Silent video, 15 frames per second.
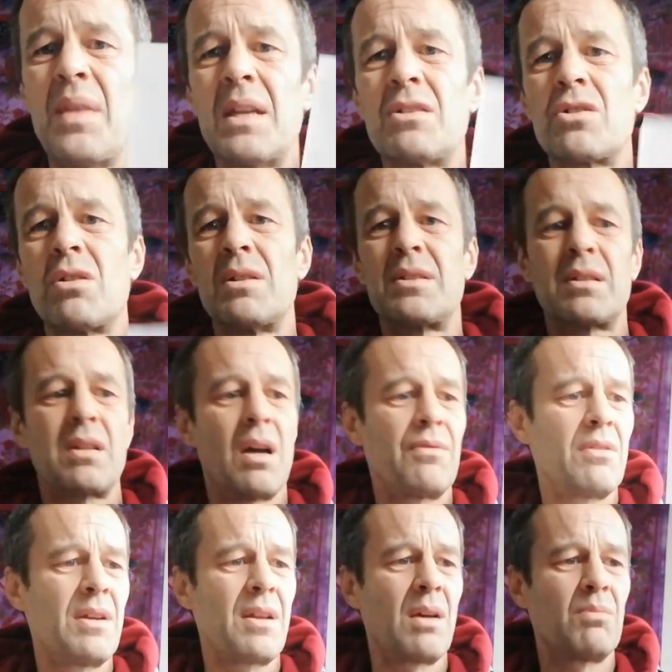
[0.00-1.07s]
then try to
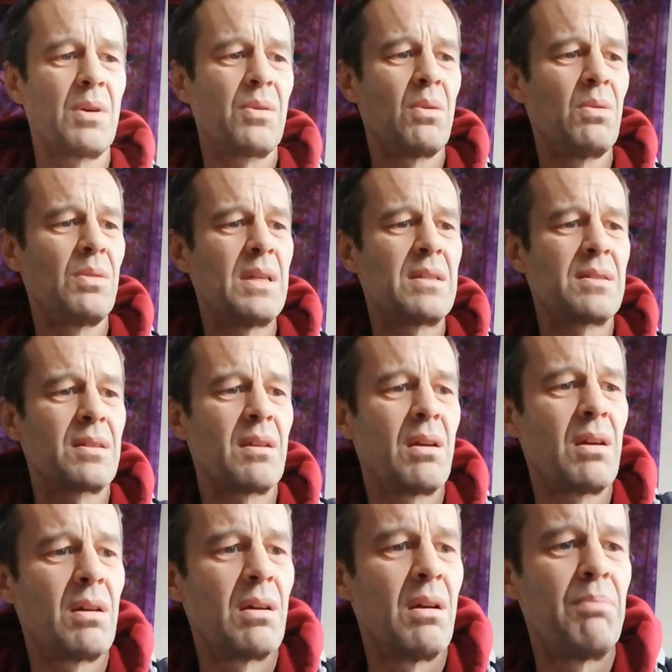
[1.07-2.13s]
cover it up with all this
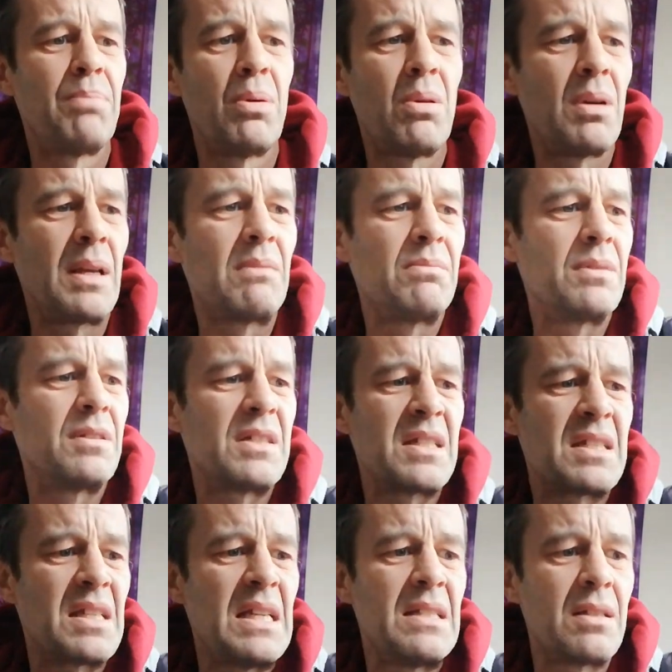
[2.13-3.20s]
appalling
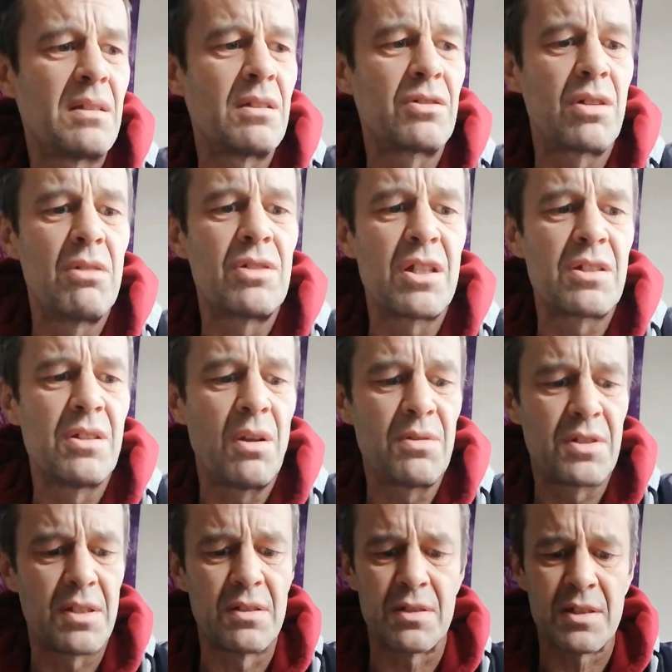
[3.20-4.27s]
deceit and atrocious
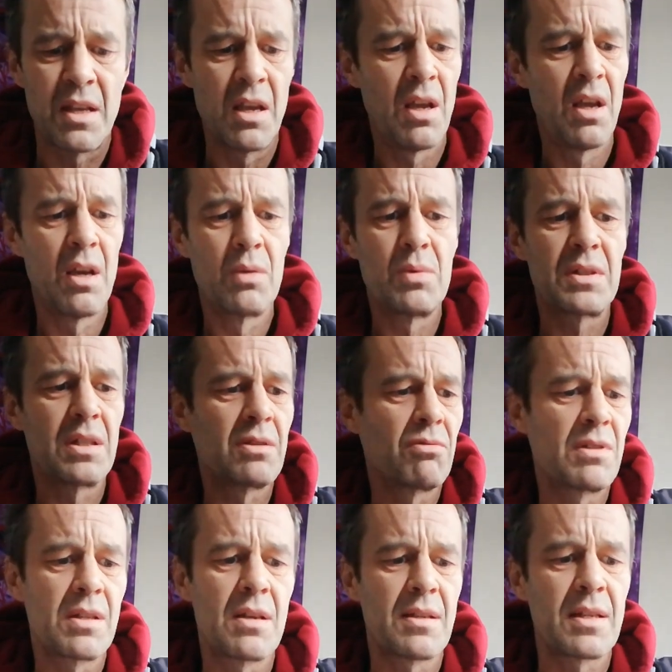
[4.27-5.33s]
nonsense, which has,
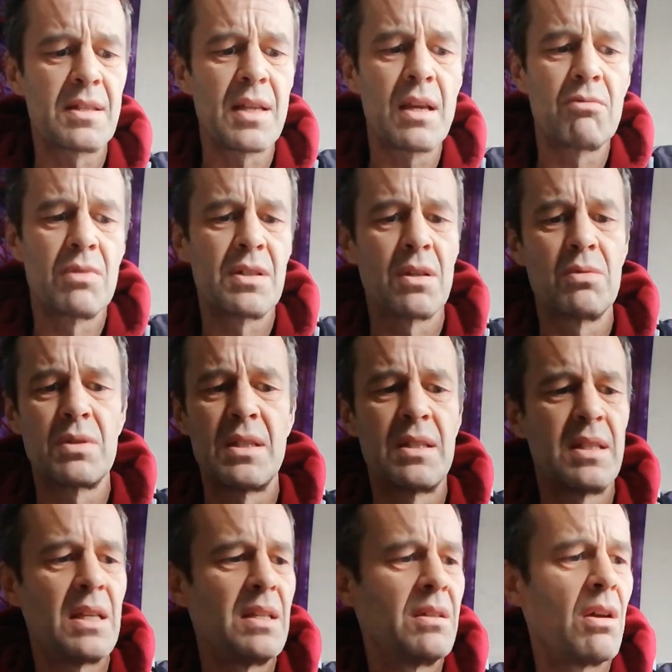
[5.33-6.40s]
as I say, resulted
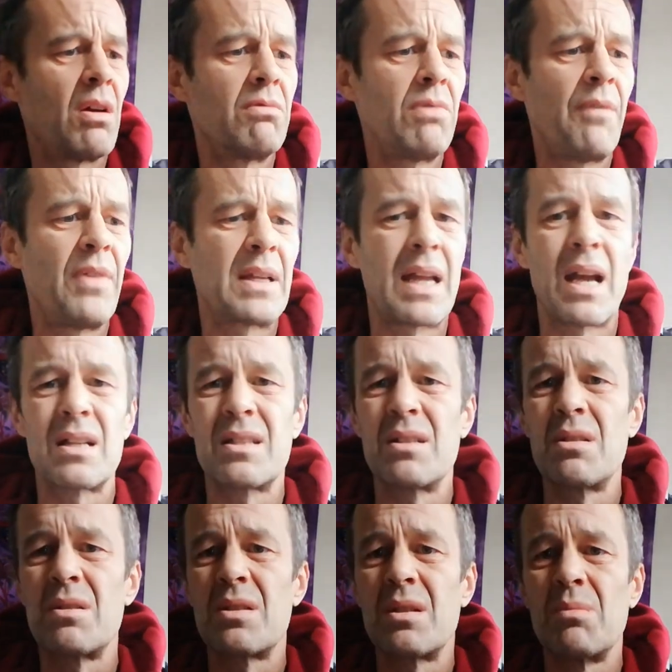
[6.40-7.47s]
in horrific
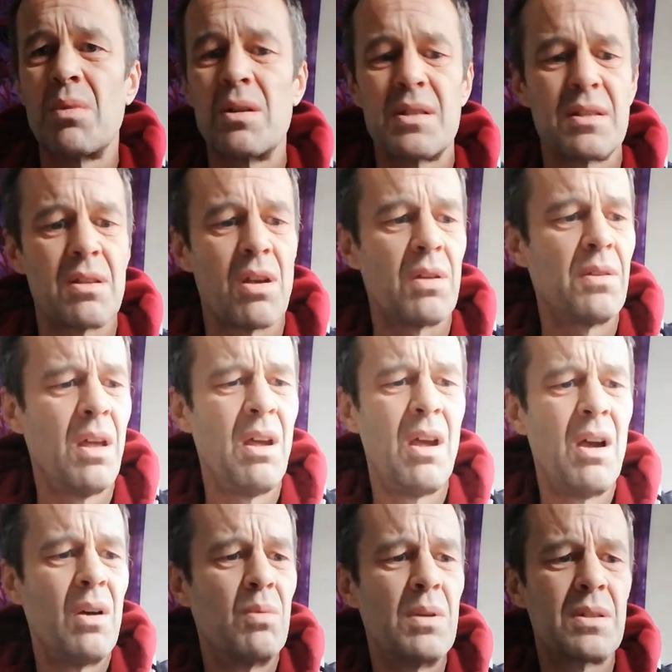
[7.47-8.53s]
accidents to my son,
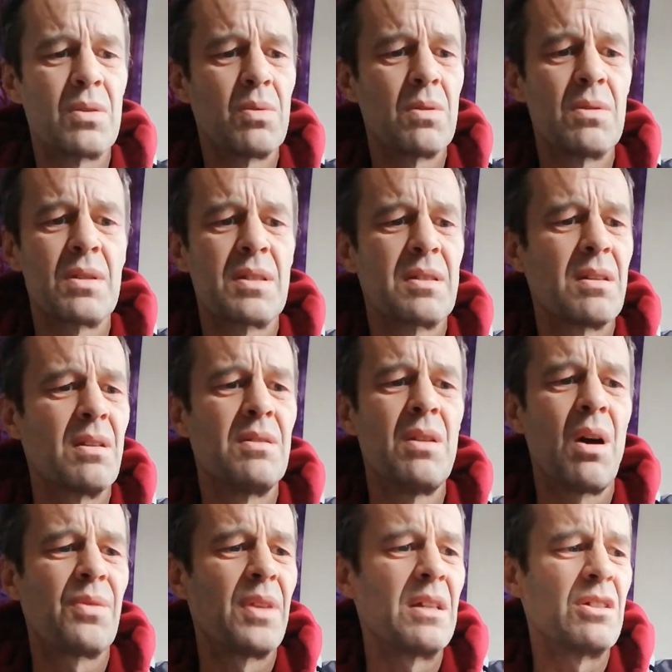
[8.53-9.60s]
which was
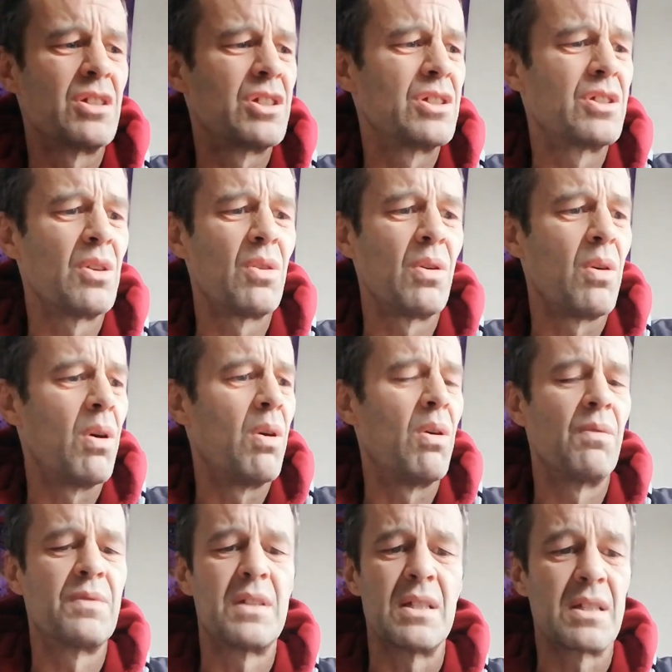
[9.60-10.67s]
nothing short
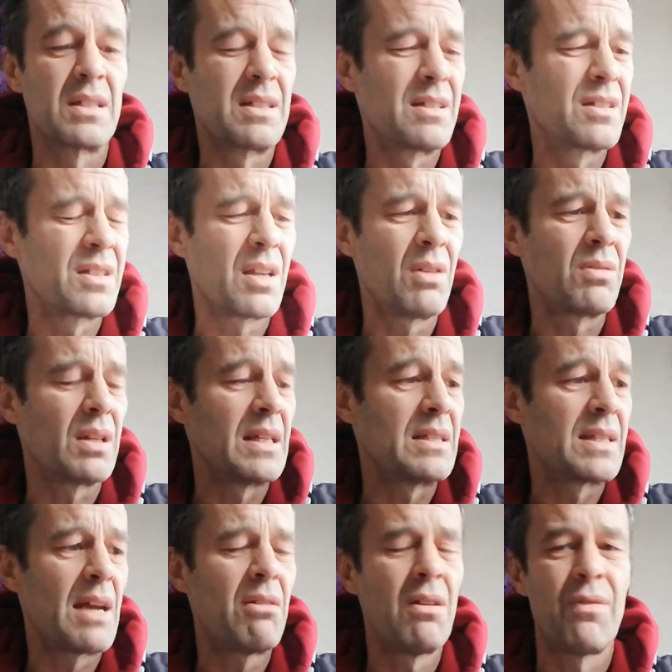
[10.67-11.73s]
of just totally
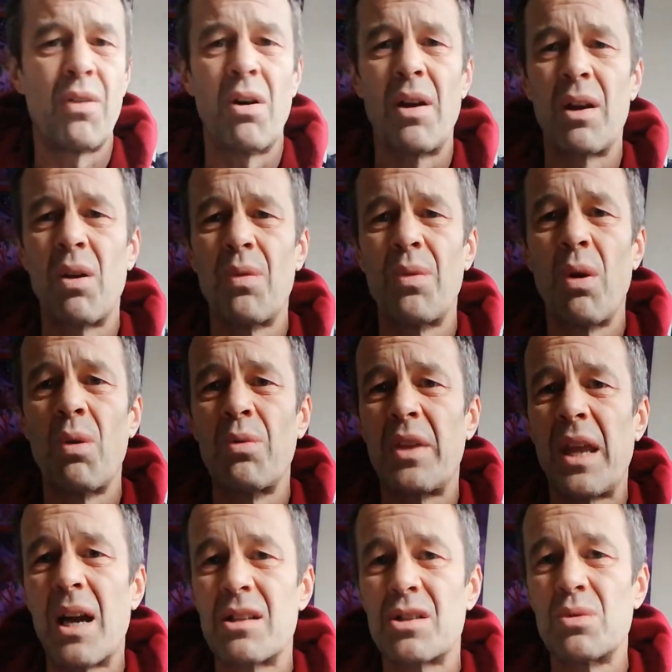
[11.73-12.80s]
terrifying on
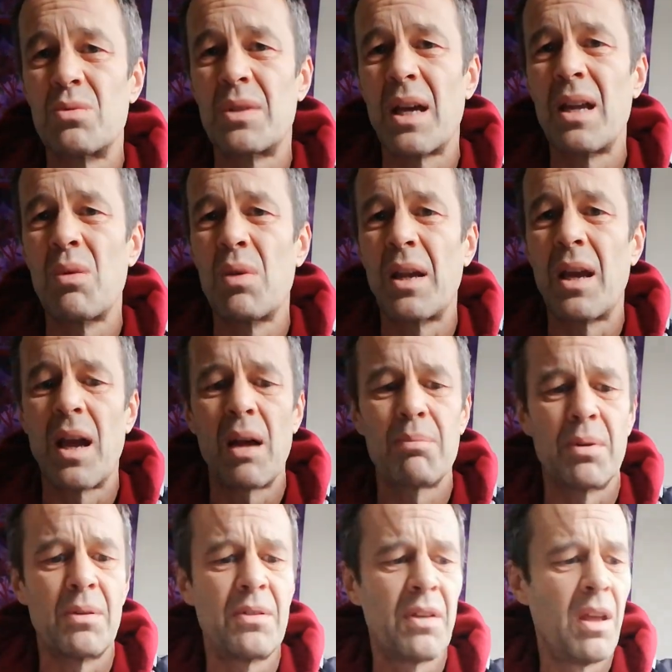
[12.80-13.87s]
the actual day when it
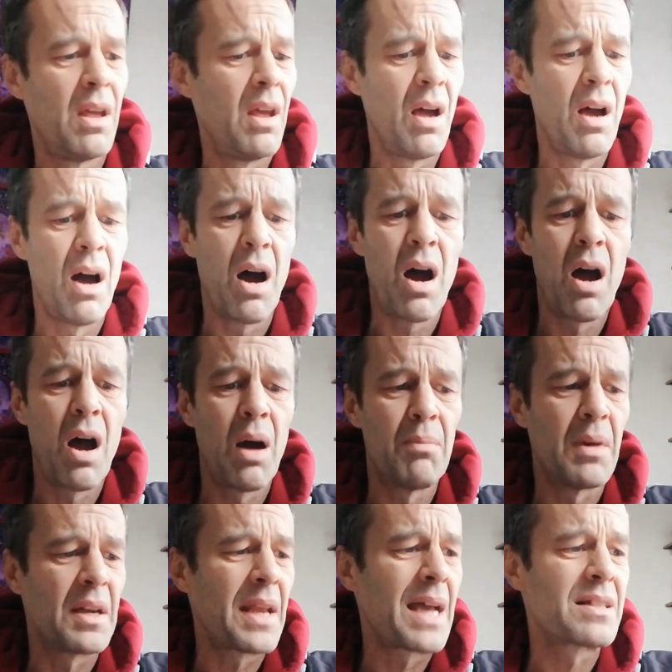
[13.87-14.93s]
happened.
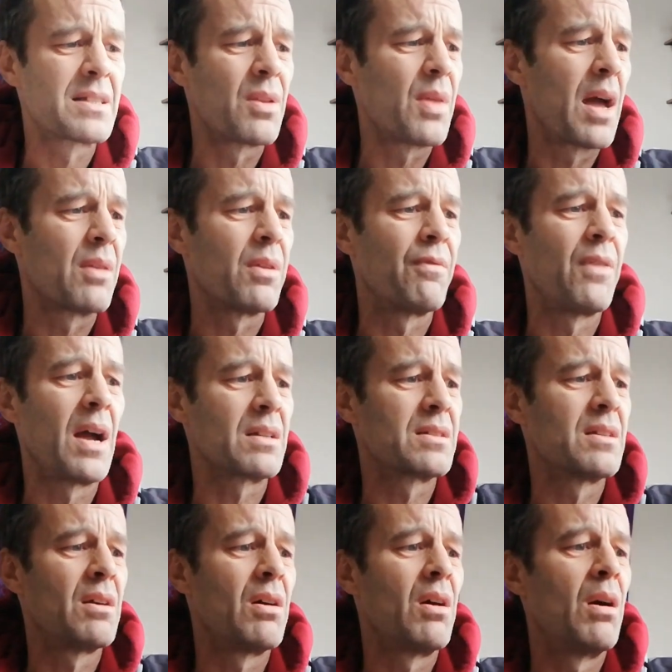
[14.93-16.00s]
And add to that the fact
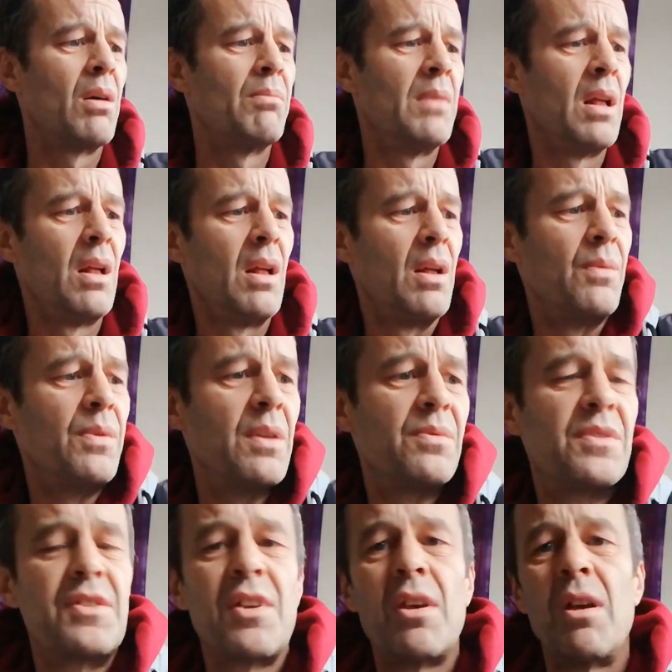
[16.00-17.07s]

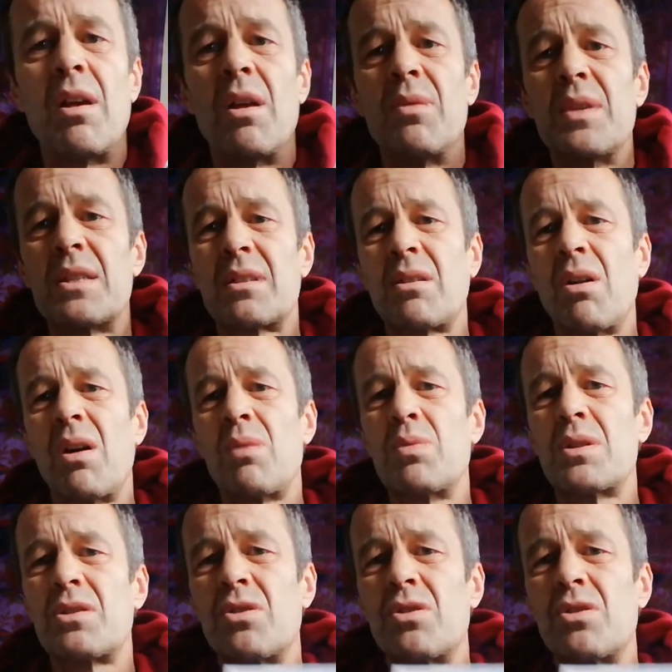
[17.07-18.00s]
that this guy was